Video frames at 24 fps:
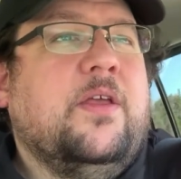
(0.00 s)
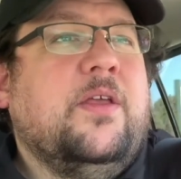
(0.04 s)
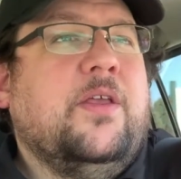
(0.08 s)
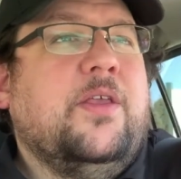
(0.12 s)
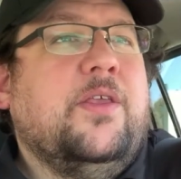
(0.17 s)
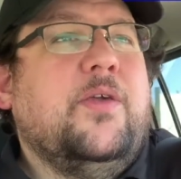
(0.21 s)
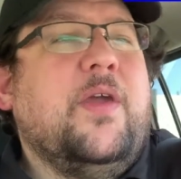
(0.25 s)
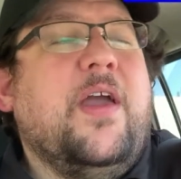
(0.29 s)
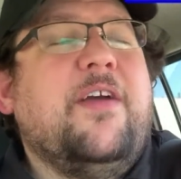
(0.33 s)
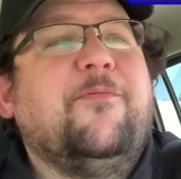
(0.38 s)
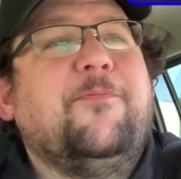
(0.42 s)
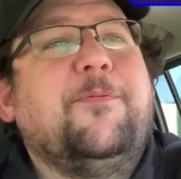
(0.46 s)

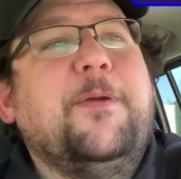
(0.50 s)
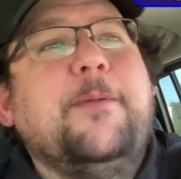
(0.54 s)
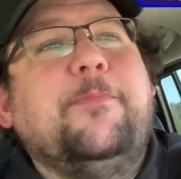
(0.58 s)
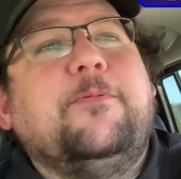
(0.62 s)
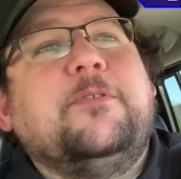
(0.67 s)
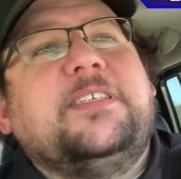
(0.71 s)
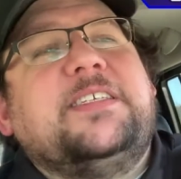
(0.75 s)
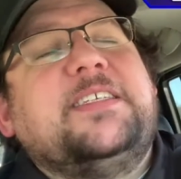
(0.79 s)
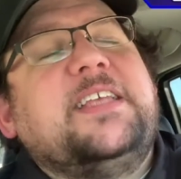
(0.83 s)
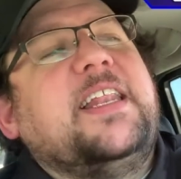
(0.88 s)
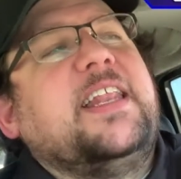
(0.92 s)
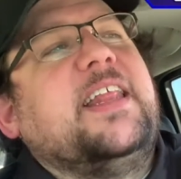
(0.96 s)
You have
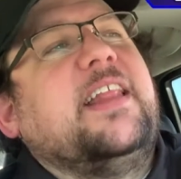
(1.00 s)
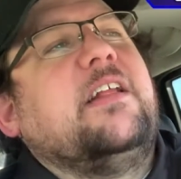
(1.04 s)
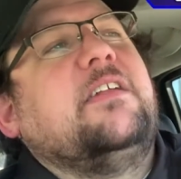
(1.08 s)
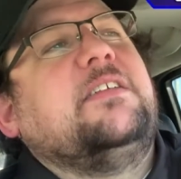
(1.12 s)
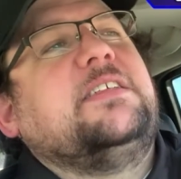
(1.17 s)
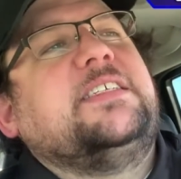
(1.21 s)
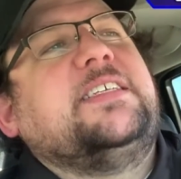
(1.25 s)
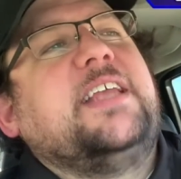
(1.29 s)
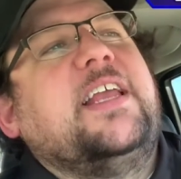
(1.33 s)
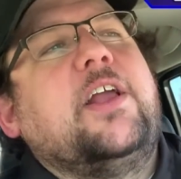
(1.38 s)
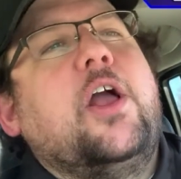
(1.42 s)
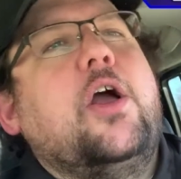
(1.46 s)
people sitting
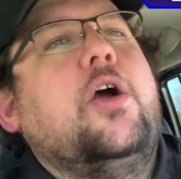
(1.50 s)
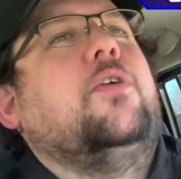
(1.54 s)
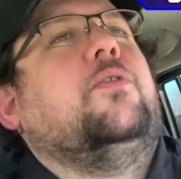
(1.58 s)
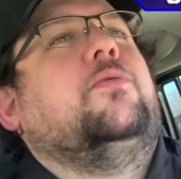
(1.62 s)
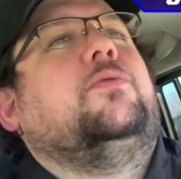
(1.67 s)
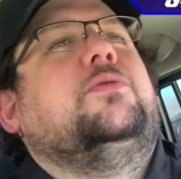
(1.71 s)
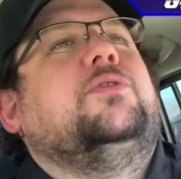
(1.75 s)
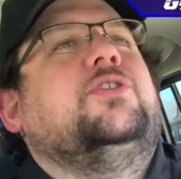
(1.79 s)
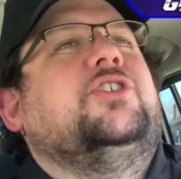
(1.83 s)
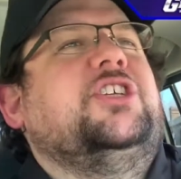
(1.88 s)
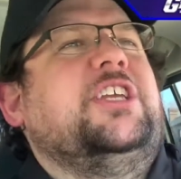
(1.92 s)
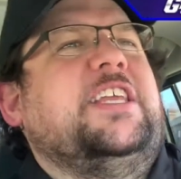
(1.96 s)
there saying,
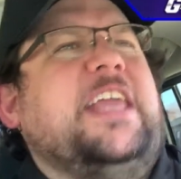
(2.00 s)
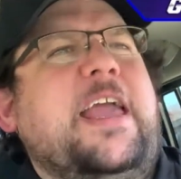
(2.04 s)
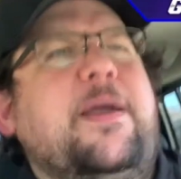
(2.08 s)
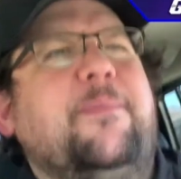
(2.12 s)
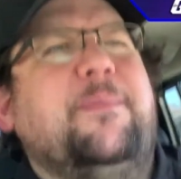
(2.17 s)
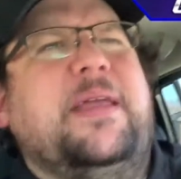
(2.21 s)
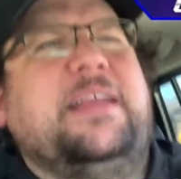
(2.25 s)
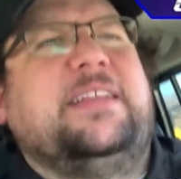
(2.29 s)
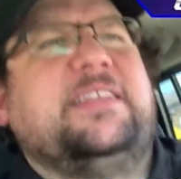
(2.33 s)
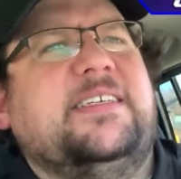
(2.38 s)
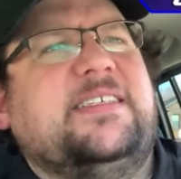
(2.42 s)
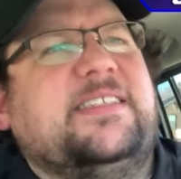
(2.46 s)
oh, she can't
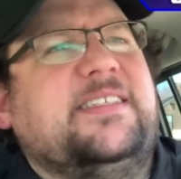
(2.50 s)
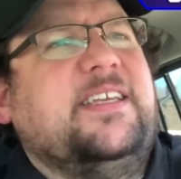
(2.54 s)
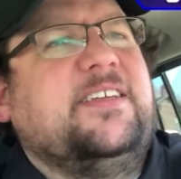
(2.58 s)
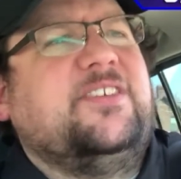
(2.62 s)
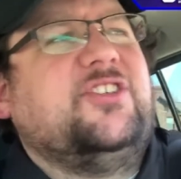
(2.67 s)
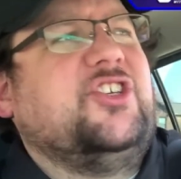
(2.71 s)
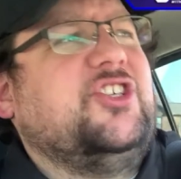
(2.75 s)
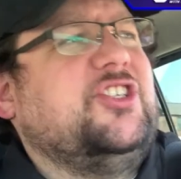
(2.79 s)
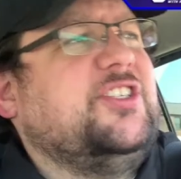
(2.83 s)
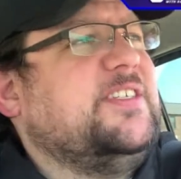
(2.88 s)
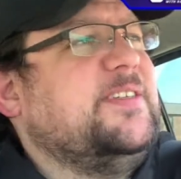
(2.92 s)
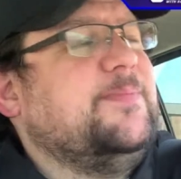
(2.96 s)
make
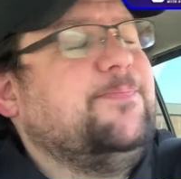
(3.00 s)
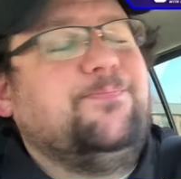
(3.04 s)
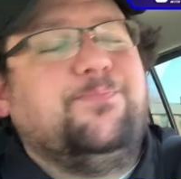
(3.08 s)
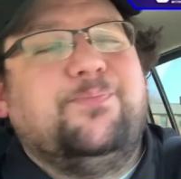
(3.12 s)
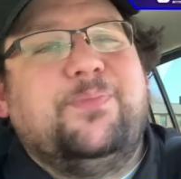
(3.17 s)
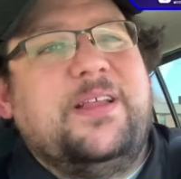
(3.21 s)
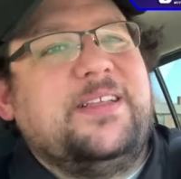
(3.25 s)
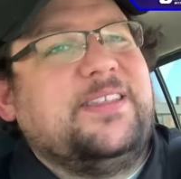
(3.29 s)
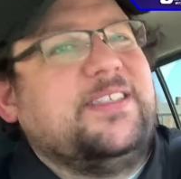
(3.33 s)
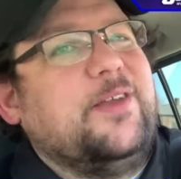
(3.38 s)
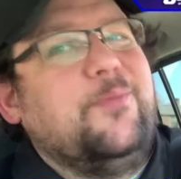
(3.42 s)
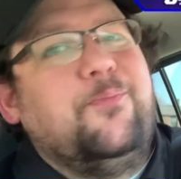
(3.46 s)
decisions.
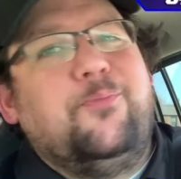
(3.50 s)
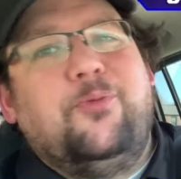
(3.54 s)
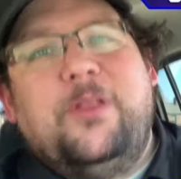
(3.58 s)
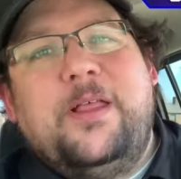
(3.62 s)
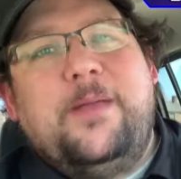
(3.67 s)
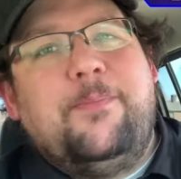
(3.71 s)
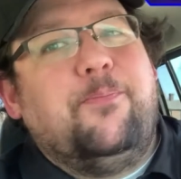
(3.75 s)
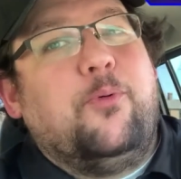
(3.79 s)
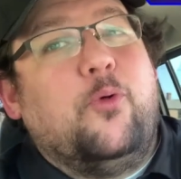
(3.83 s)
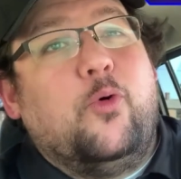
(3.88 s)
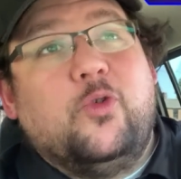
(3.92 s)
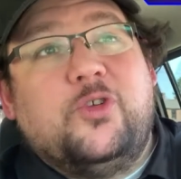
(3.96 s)
That's
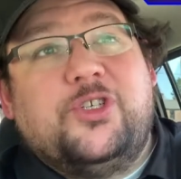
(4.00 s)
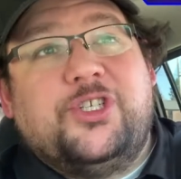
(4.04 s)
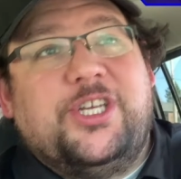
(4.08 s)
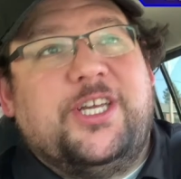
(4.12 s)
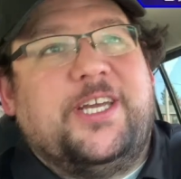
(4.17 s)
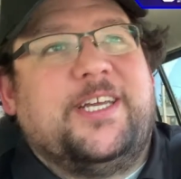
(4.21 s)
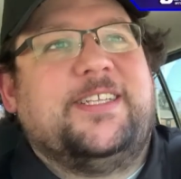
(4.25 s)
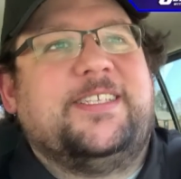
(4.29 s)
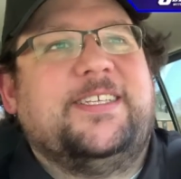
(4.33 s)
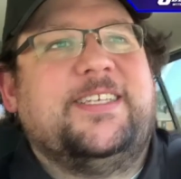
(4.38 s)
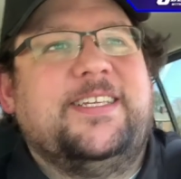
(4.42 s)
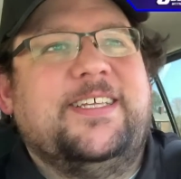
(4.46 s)
complete
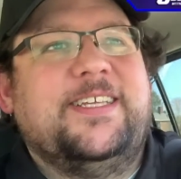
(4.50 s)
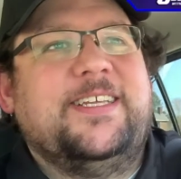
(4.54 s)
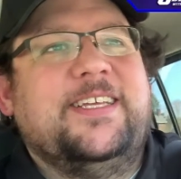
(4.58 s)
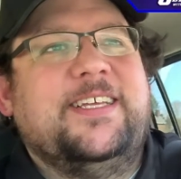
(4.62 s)
bullshit.